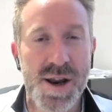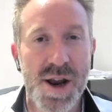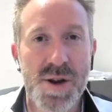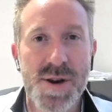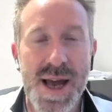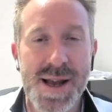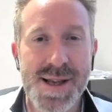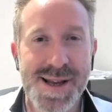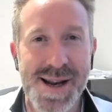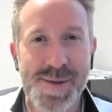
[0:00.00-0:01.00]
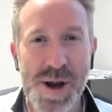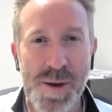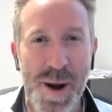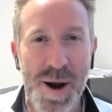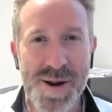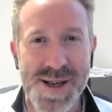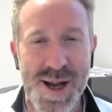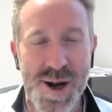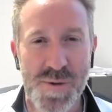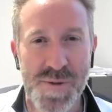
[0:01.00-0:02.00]
can you tell us a little bit about
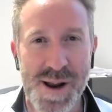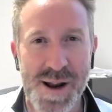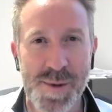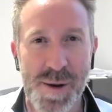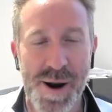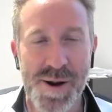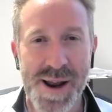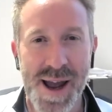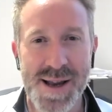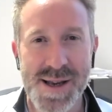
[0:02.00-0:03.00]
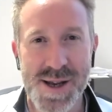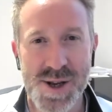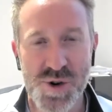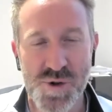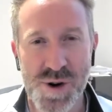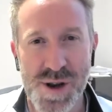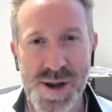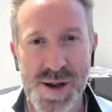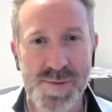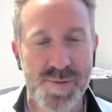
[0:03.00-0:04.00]
yourself, a little bit about your case
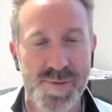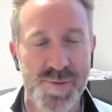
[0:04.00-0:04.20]
history?